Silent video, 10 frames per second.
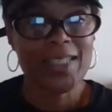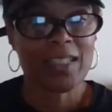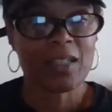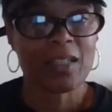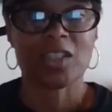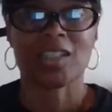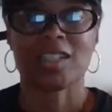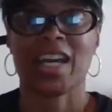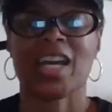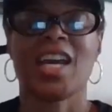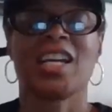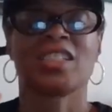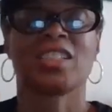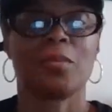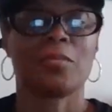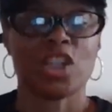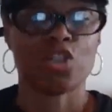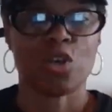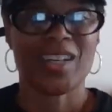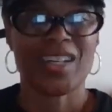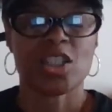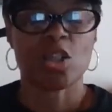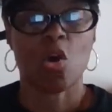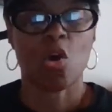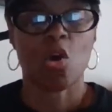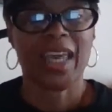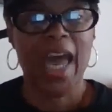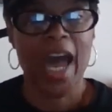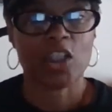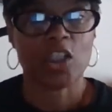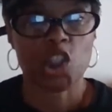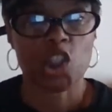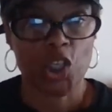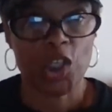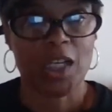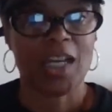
in the middle of the day. She makes sure it's on her calendar.